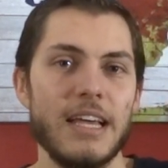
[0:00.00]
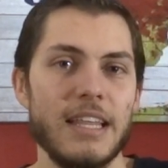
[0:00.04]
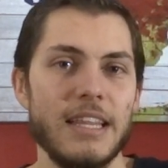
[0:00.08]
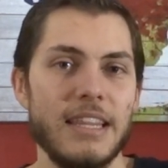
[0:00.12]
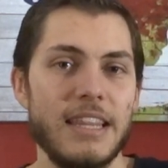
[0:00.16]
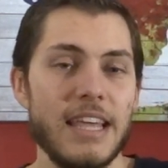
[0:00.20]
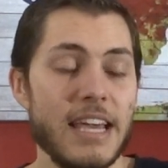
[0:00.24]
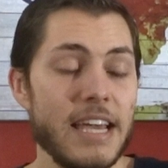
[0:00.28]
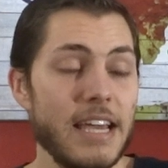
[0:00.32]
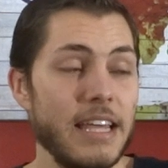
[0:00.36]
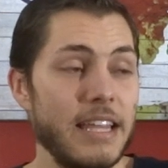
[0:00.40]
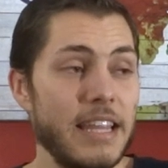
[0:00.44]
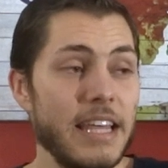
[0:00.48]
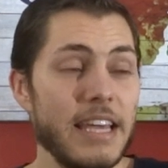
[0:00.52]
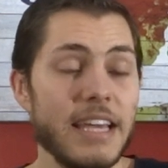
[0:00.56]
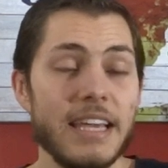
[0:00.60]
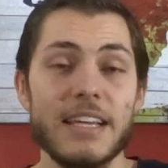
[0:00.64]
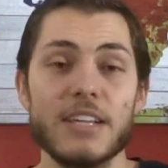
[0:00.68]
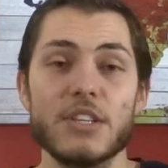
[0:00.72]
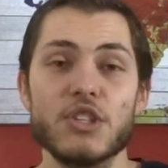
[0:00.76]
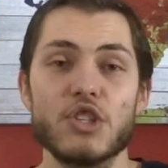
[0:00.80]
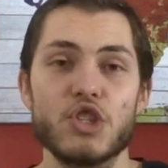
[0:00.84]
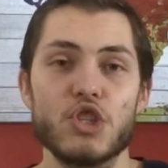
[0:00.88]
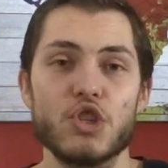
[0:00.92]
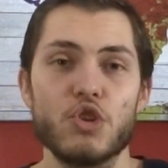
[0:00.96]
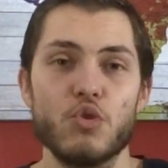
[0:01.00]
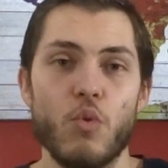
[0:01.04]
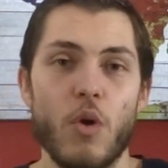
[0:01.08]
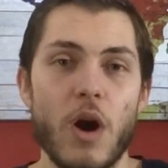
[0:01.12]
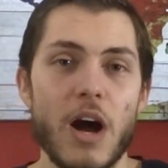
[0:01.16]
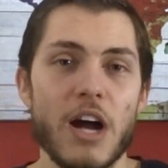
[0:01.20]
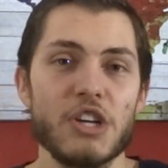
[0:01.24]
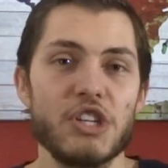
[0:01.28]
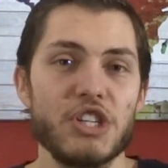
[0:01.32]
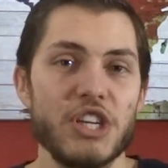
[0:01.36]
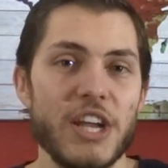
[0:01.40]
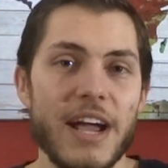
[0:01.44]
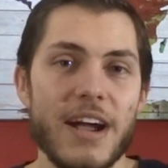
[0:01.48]
they can
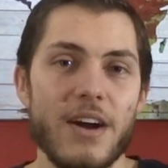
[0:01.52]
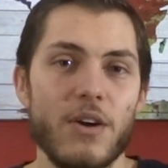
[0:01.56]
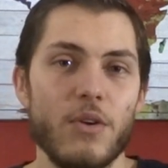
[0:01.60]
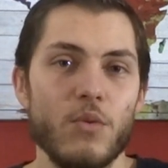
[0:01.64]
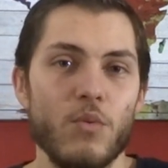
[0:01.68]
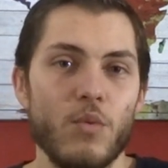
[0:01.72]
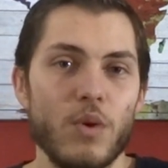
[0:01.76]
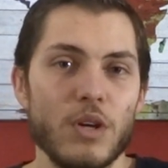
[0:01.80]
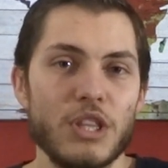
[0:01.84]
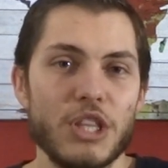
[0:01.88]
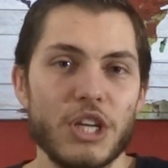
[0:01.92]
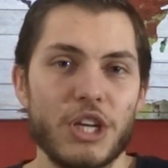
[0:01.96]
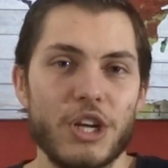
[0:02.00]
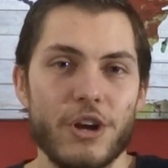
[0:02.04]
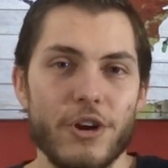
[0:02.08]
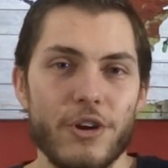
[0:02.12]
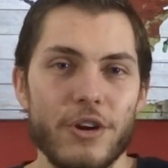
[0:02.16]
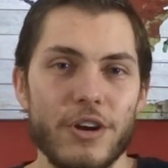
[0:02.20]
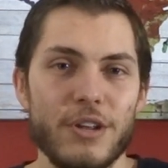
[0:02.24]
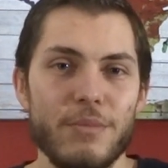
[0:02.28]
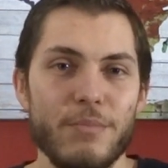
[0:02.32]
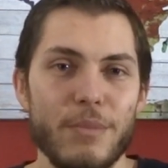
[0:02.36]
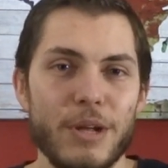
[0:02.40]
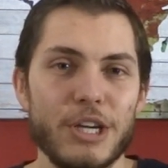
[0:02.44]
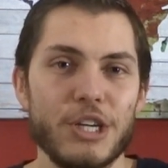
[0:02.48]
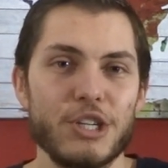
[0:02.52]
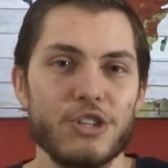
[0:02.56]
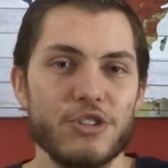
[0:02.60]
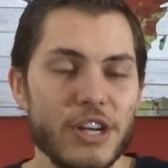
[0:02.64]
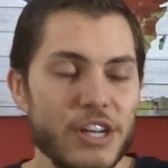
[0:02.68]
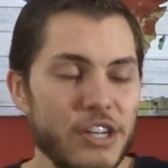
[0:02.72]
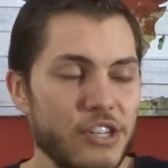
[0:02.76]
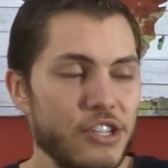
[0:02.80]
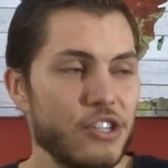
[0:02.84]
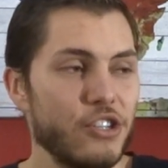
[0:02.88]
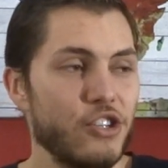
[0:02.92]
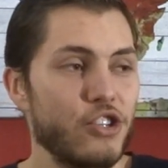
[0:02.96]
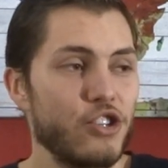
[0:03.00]
squash out what the current
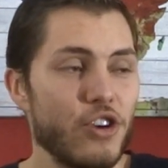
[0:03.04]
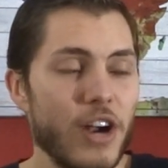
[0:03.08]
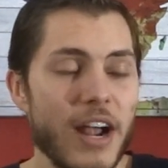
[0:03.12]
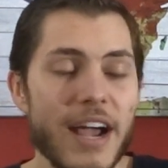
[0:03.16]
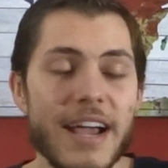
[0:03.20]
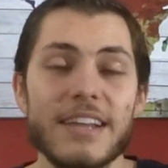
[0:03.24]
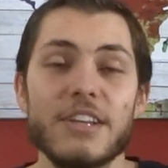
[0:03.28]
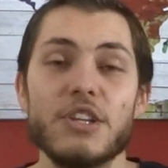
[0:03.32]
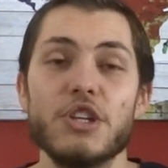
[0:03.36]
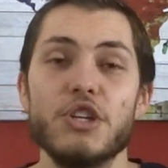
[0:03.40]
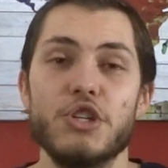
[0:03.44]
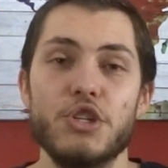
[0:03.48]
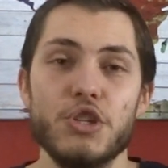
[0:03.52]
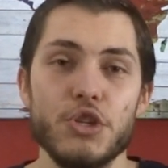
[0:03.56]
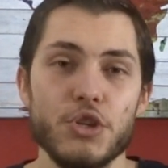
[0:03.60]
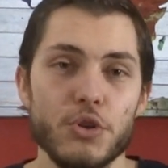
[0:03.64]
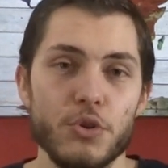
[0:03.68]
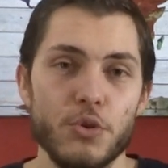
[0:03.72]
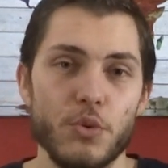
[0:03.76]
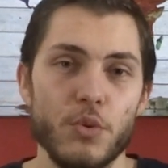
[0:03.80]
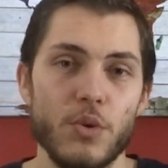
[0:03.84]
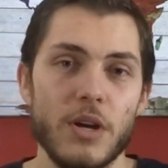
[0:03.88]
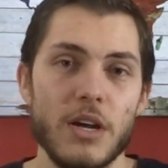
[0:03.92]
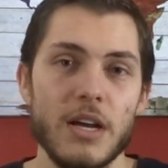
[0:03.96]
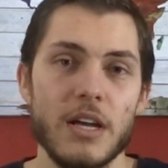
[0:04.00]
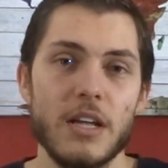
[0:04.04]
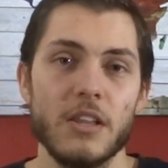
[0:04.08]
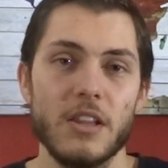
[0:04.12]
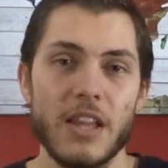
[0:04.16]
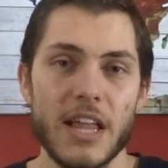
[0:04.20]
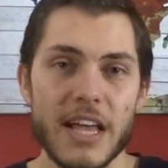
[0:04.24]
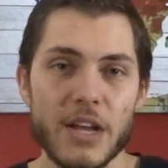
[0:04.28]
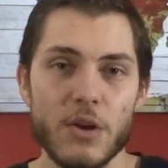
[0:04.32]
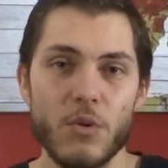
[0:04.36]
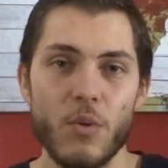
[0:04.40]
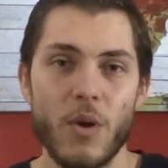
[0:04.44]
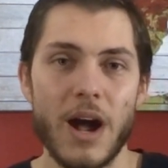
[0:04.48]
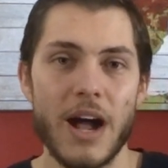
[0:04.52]
administration is trying to do.
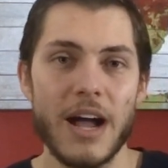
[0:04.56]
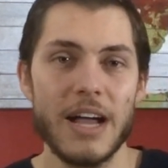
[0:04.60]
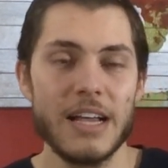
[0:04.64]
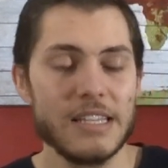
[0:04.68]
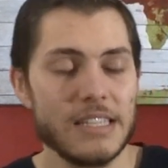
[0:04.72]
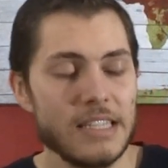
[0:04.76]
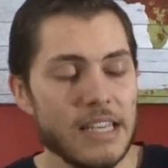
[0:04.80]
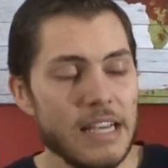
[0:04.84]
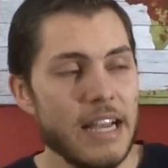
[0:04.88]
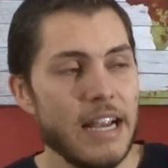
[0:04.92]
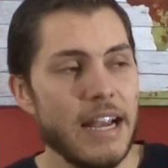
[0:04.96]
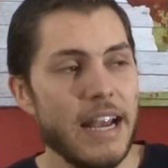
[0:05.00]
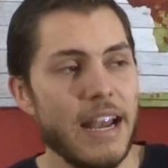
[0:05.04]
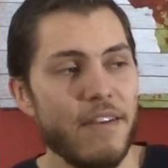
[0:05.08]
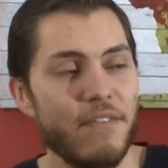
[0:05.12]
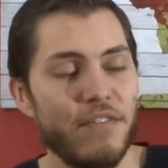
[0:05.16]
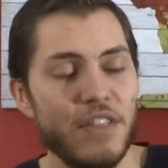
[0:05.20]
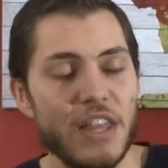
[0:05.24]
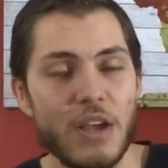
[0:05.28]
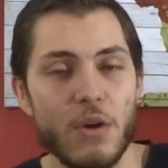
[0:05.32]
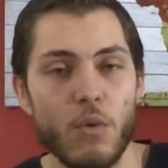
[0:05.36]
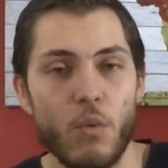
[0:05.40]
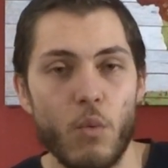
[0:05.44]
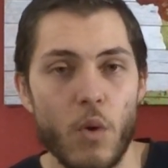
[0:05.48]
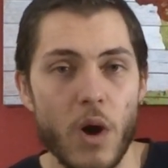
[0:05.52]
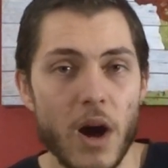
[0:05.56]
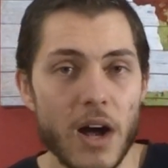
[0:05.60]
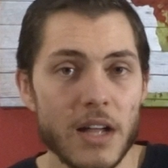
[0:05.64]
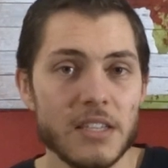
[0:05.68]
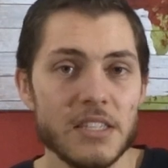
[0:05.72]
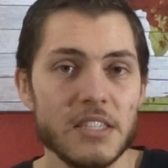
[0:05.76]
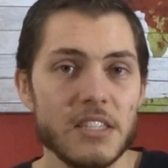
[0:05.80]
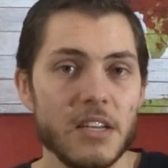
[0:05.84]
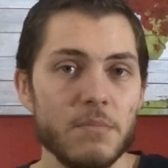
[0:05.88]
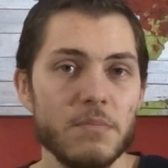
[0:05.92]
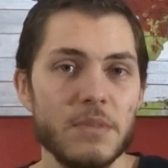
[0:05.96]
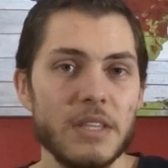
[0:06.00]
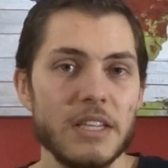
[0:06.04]
Likewise, if they want
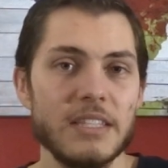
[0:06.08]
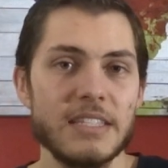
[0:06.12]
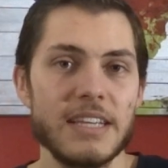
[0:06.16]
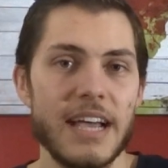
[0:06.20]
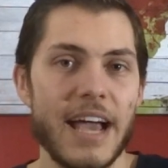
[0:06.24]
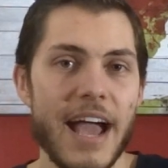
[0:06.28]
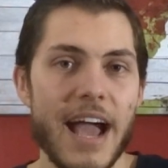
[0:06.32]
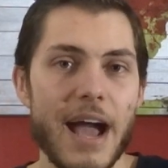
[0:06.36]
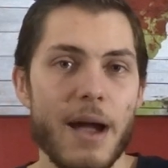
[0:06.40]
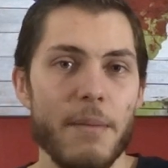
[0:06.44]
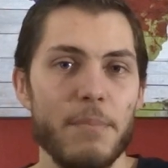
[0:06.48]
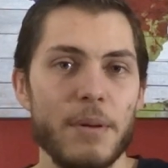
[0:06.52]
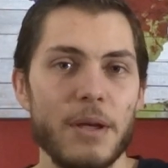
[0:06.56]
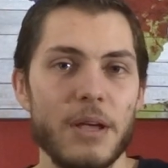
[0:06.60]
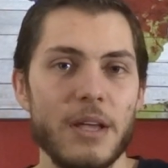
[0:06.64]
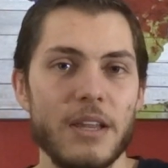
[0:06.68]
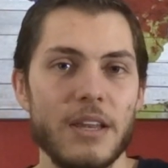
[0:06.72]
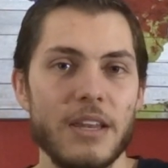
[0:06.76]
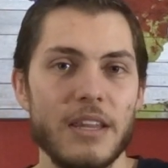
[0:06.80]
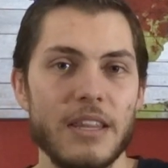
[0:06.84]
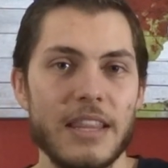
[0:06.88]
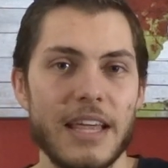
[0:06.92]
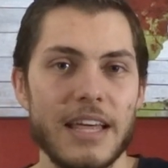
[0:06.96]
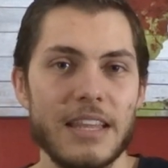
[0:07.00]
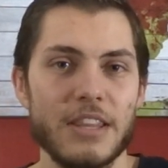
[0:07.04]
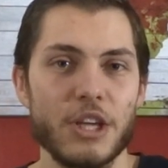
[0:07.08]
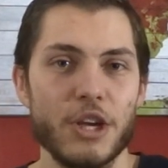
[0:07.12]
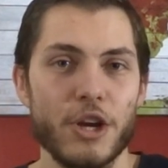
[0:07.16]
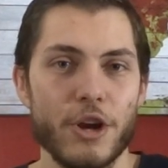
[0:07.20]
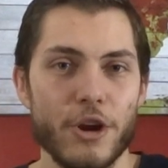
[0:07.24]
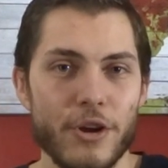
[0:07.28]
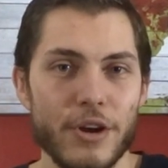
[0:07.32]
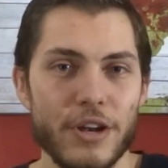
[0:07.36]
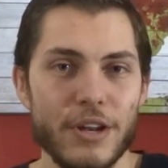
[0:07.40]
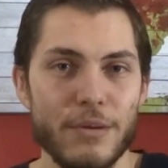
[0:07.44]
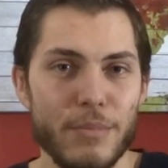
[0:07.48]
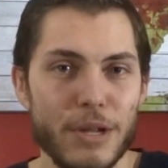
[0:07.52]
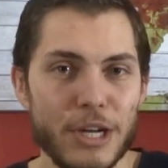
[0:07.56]
something to happen that the
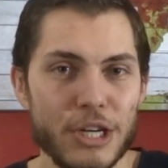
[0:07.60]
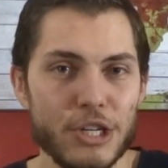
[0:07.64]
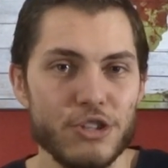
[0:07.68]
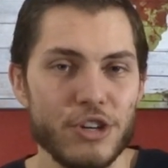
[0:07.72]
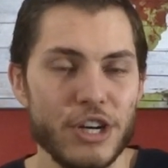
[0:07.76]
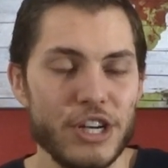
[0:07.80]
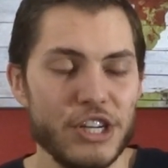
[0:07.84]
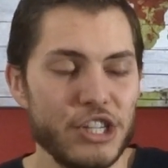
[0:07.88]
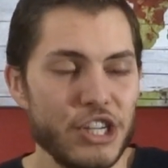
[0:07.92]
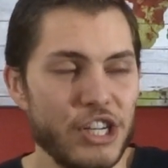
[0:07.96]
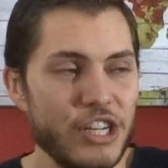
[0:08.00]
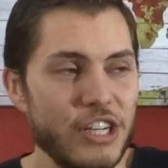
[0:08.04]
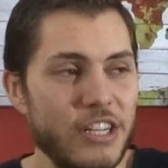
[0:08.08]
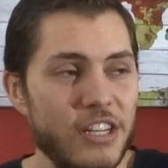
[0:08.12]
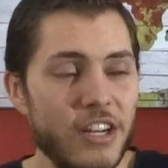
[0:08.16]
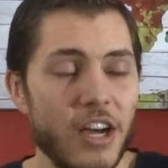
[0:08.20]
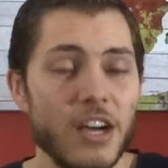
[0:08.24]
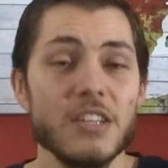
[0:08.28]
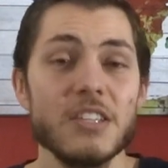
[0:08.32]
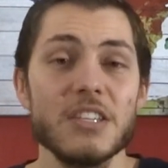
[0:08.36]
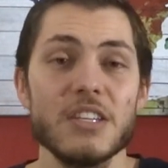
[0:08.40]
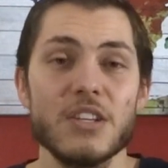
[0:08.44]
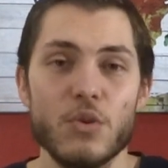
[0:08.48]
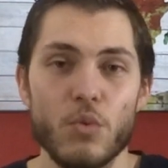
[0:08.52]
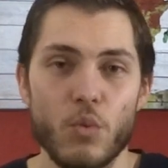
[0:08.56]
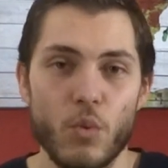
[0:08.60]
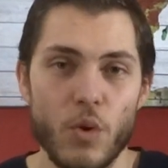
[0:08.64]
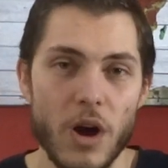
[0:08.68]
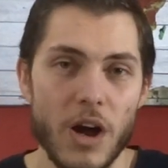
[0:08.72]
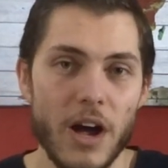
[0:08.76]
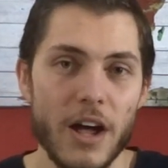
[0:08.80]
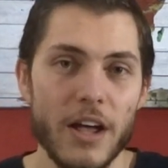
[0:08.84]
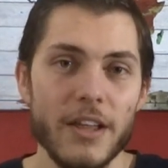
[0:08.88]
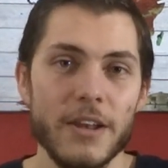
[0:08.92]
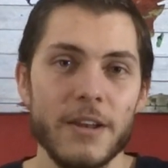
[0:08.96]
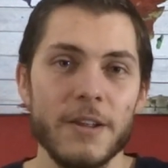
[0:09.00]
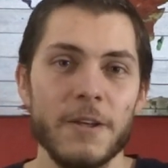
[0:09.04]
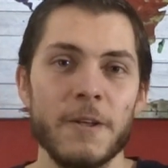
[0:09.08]
current administration doesn't
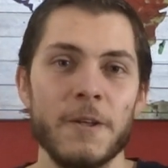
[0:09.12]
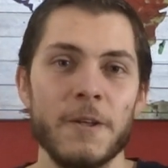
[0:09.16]
want,